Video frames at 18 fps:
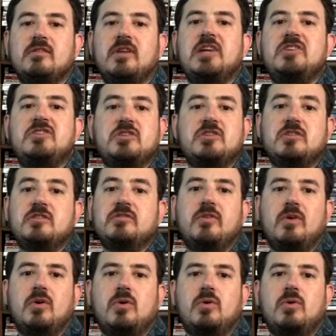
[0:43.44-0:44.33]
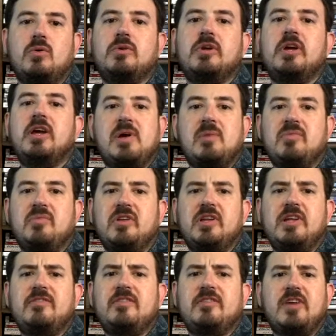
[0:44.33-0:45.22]
legend of old. I
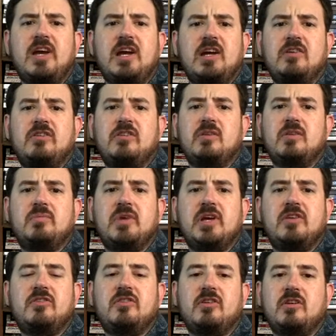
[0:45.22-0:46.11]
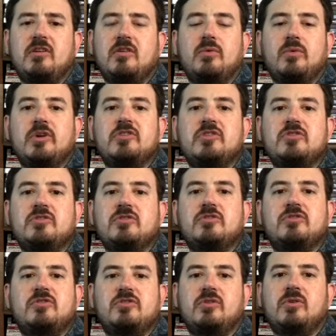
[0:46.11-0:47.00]
believe it's actually based on an
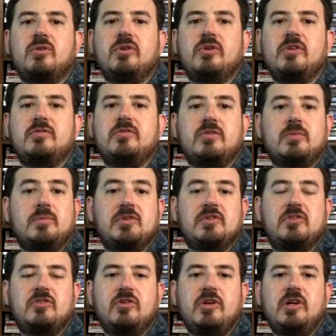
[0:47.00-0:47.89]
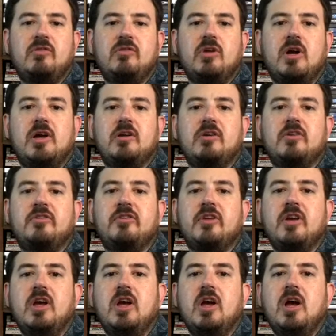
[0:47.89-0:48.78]
original story from the screenwriters,
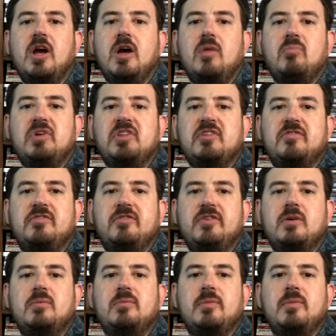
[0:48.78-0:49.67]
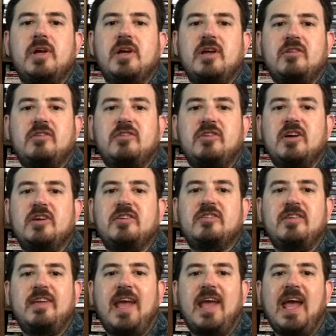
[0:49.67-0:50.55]
but the film
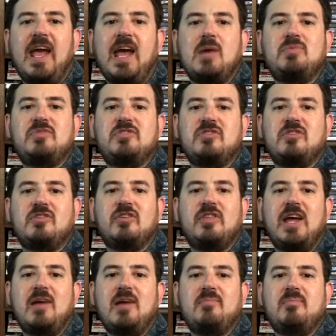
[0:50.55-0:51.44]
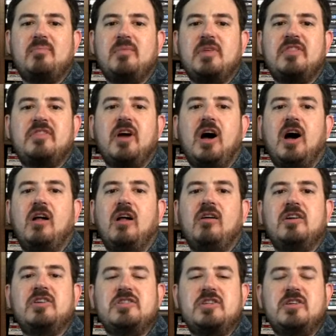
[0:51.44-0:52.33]
does capture that
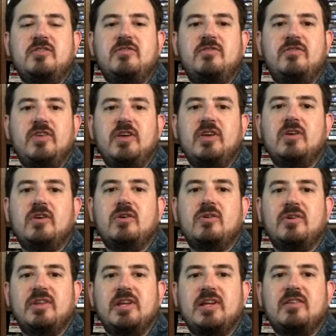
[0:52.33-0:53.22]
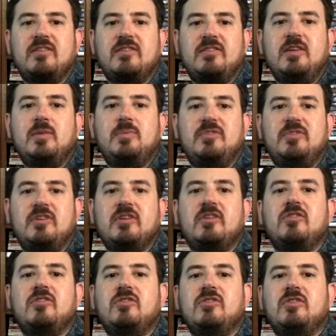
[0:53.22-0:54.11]
mythology feel, and that seeps
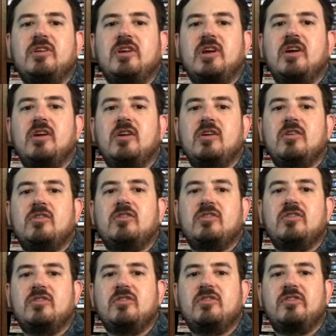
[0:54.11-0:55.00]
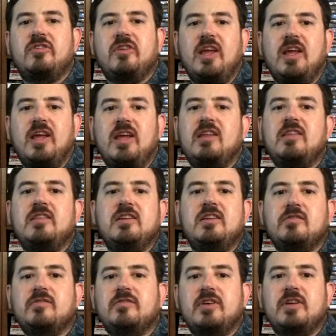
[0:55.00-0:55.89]
into the characters and
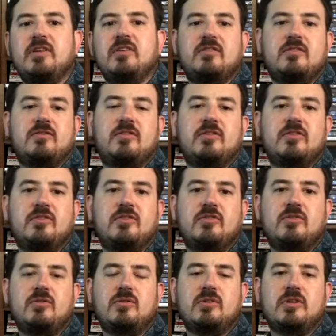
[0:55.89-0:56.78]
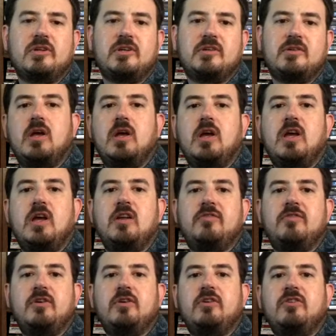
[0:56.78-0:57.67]
the events of the story.
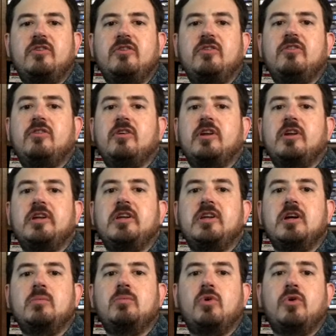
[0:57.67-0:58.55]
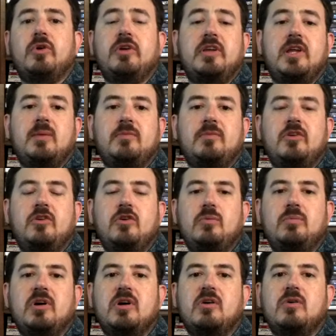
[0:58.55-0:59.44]
And it focuses on a young boy named
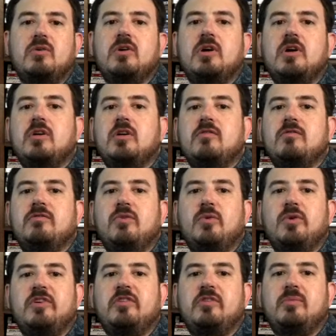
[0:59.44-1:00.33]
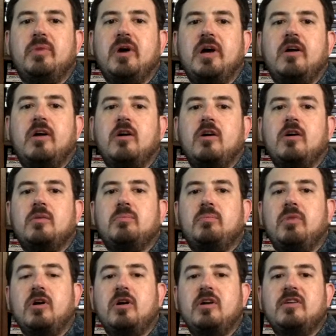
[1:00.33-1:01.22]
Kubo, voiced by
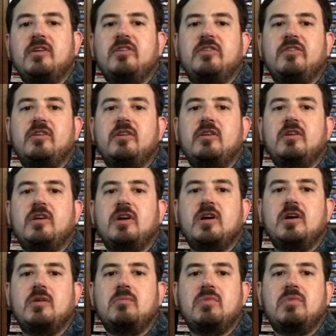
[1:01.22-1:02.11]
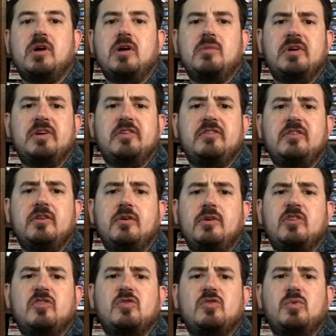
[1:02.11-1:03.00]
Art Parkinson, probably best
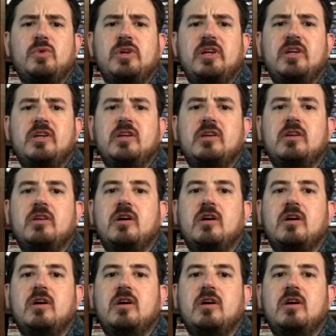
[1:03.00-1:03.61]
known as Rickon